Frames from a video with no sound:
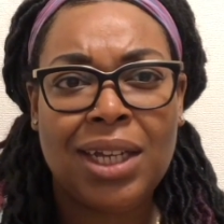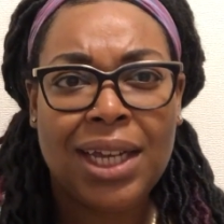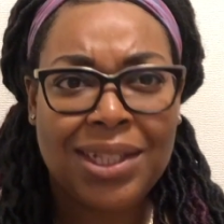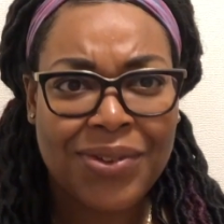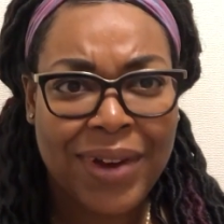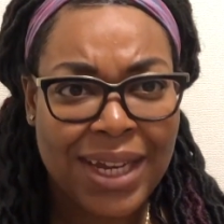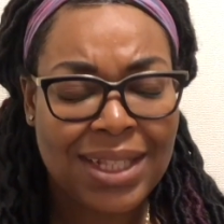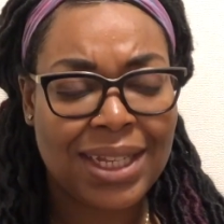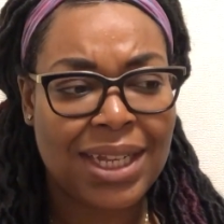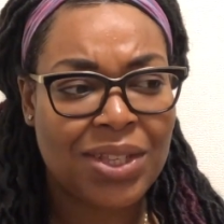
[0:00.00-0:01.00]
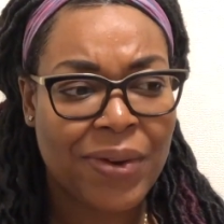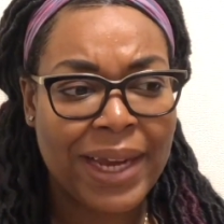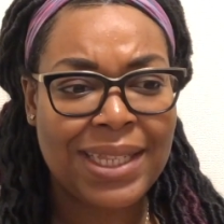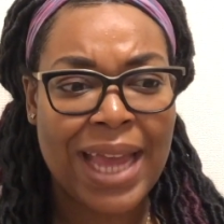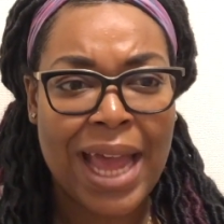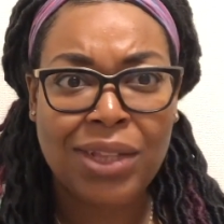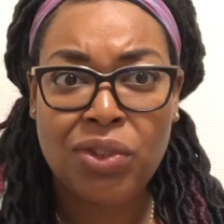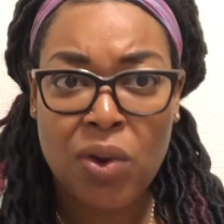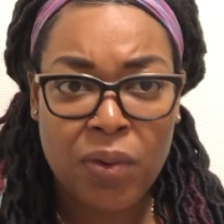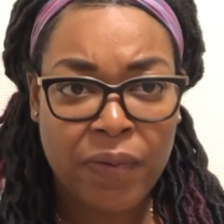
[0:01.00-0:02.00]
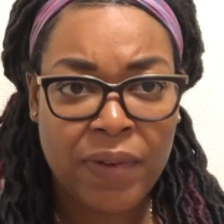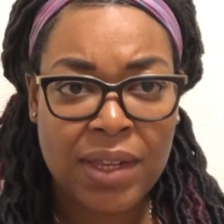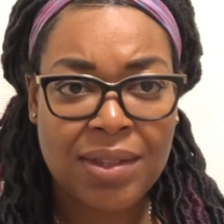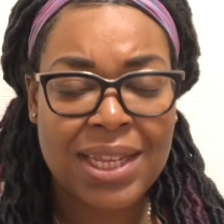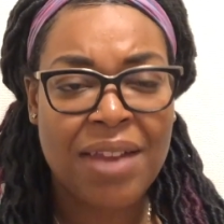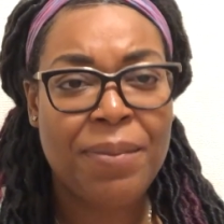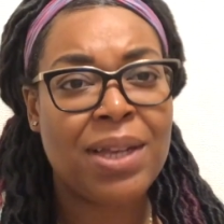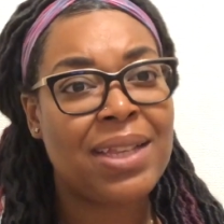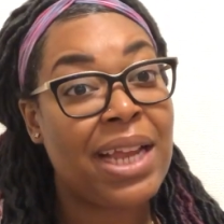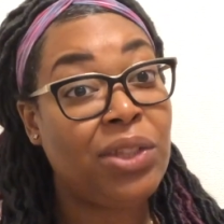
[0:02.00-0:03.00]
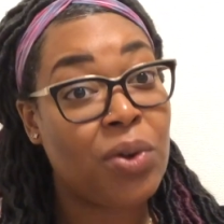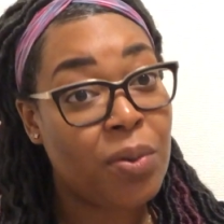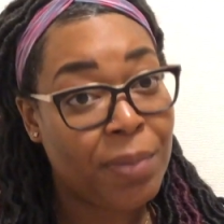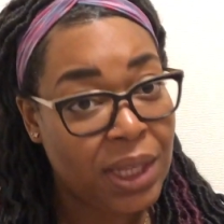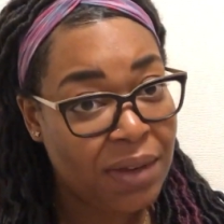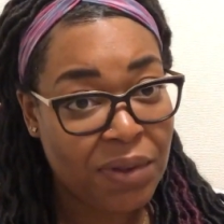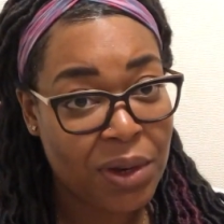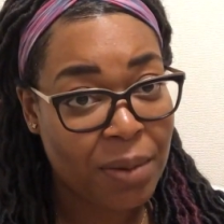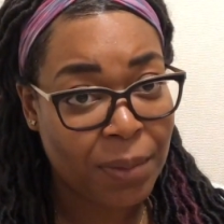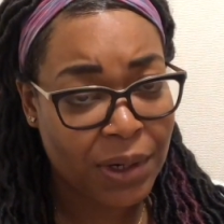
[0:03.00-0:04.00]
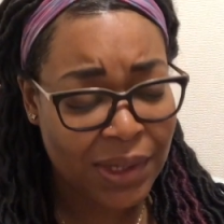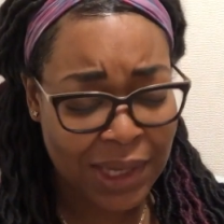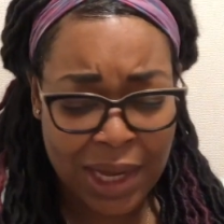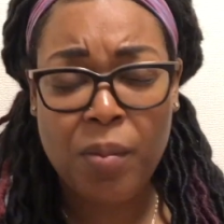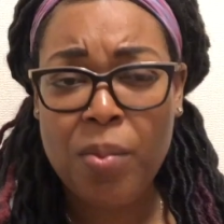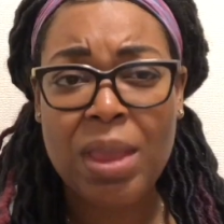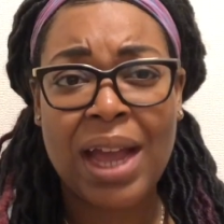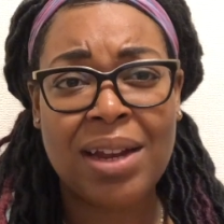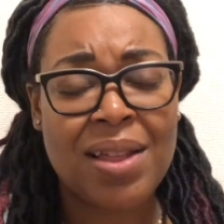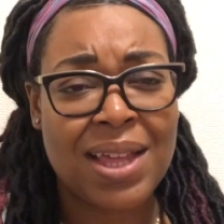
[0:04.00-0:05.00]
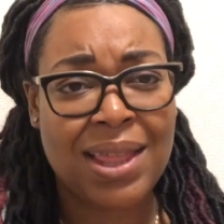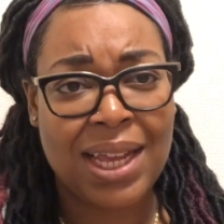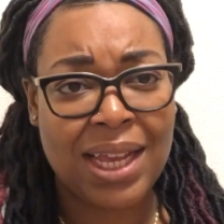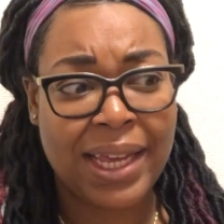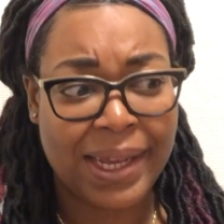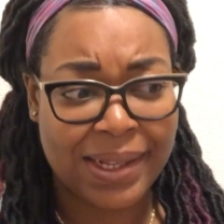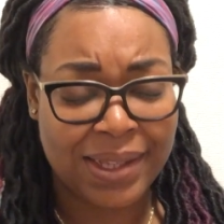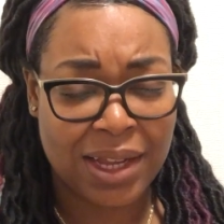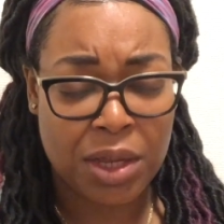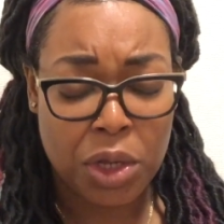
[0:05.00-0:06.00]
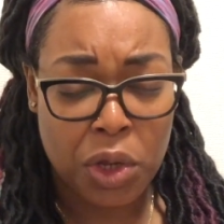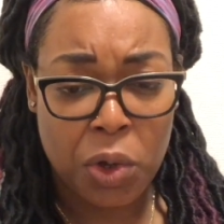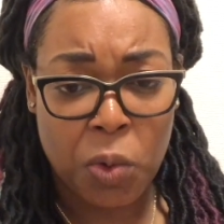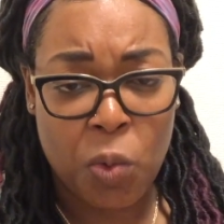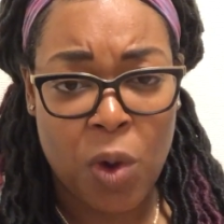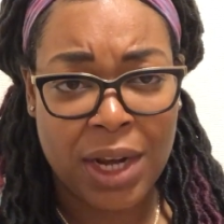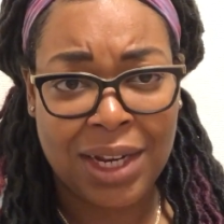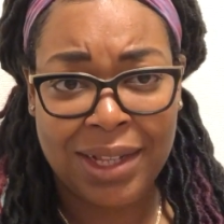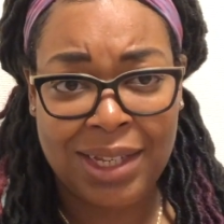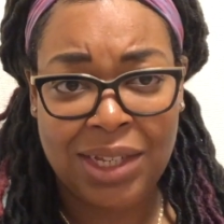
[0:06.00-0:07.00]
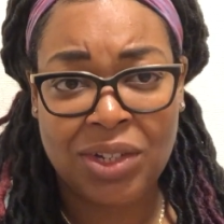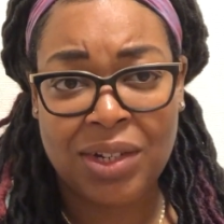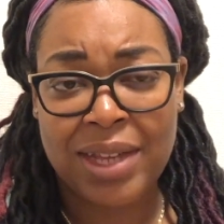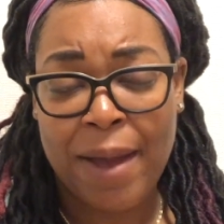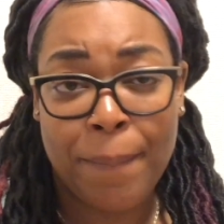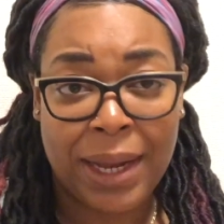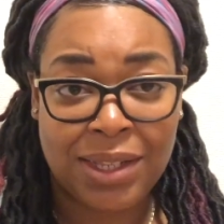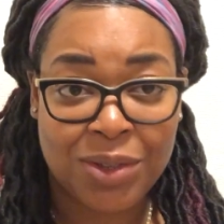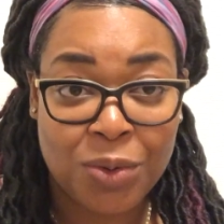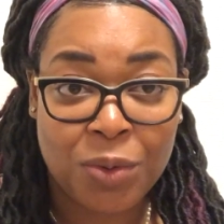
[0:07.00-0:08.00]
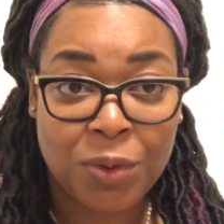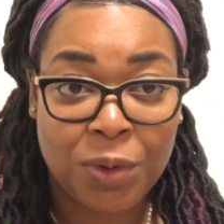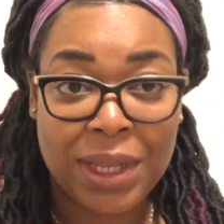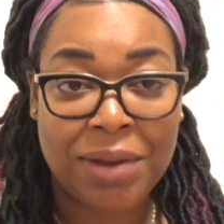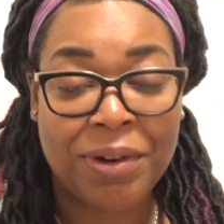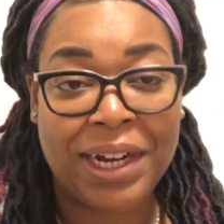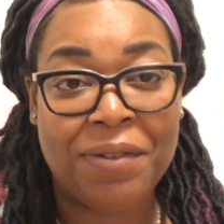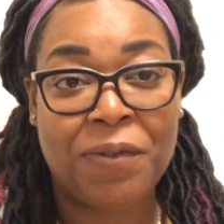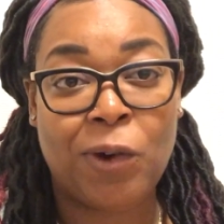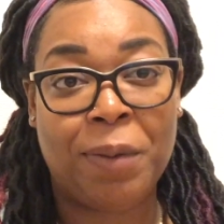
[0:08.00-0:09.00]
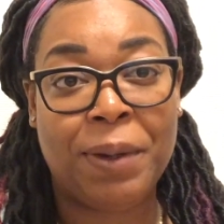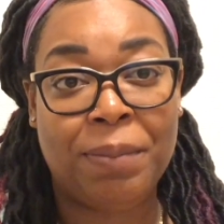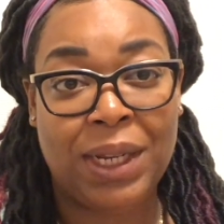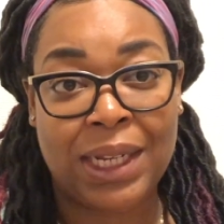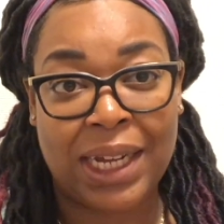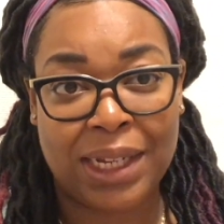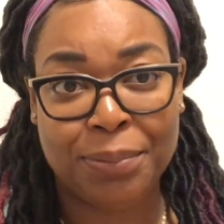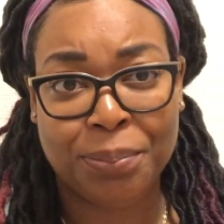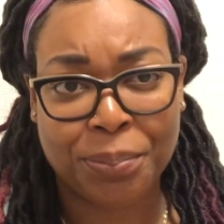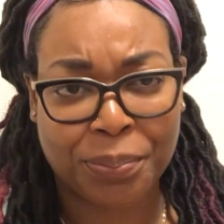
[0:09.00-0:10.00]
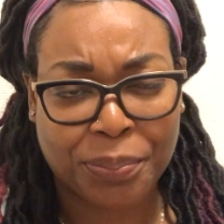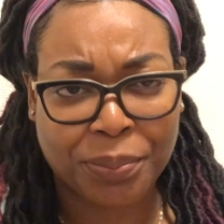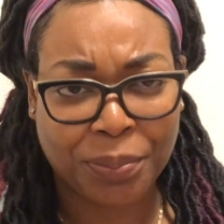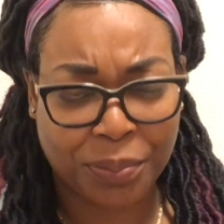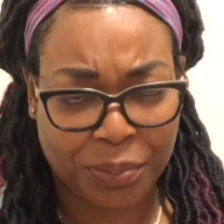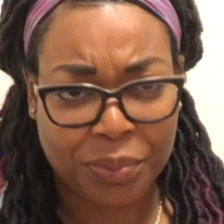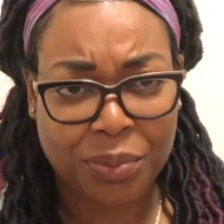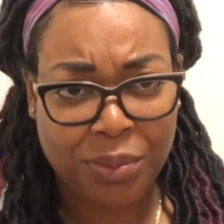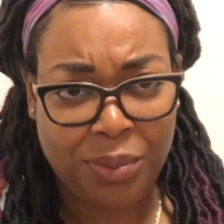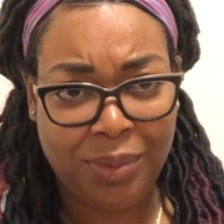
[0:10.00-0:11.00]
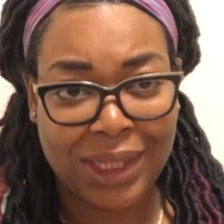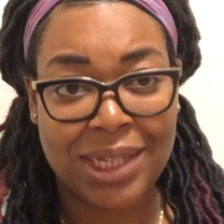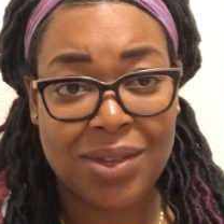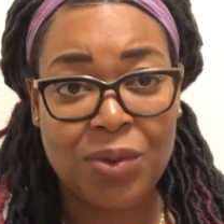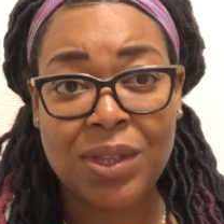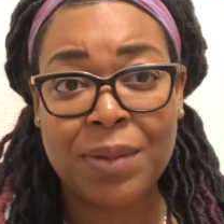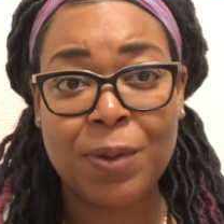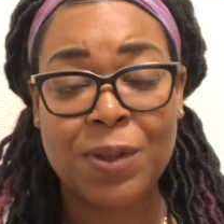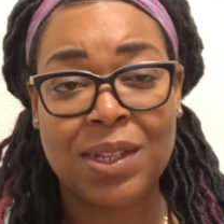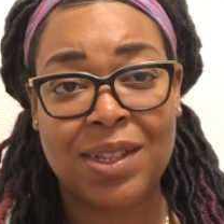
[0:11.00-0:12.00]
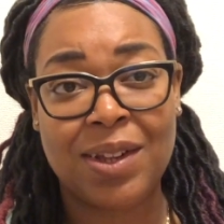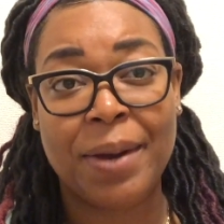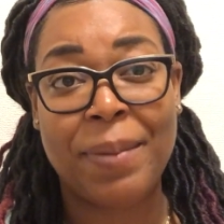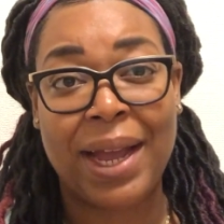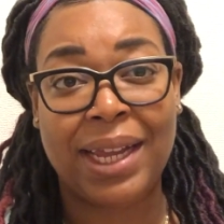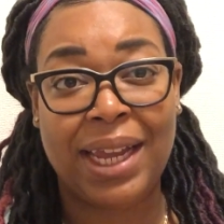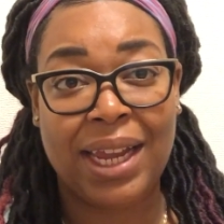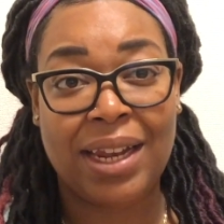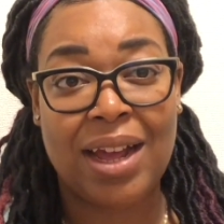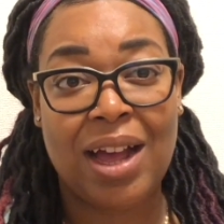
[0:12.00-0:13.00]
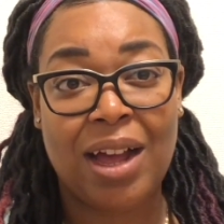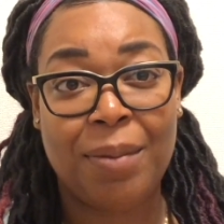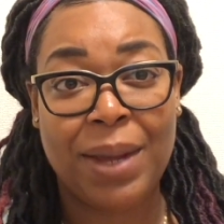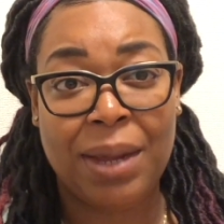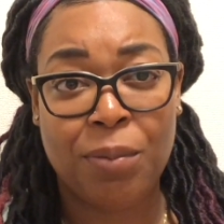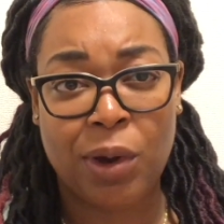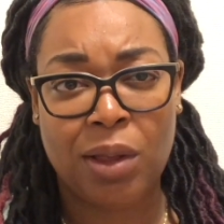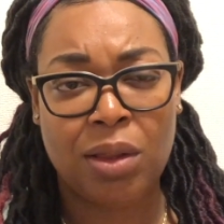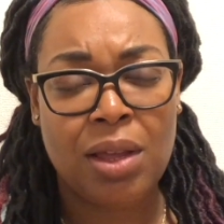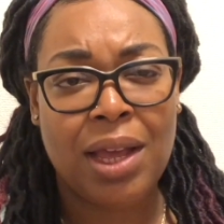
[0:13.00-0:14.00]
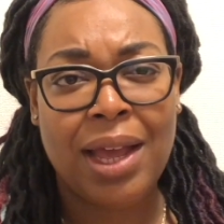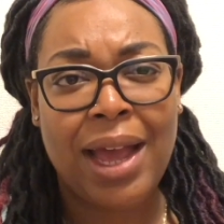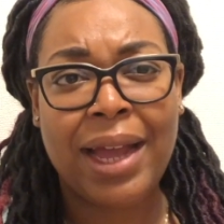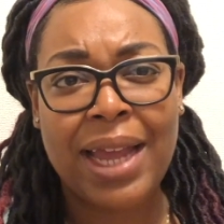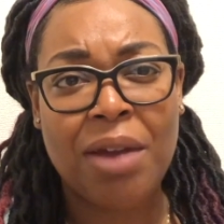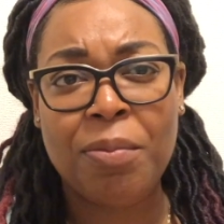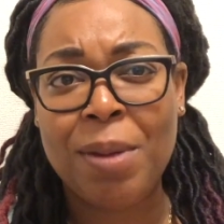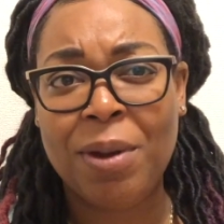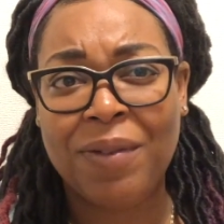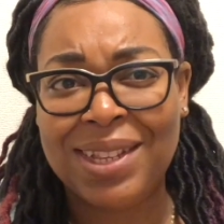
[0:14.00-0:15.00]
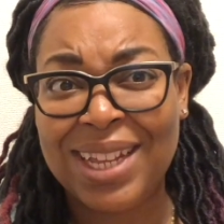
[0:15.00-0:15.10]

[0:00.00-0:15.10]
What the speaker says: it's crazy. It's crazy. I don't feel safe because I don't believe the numbers. Another thing is, one of the teachers at my school, they were informing me that school is supposed to start back in April. I can't remember if I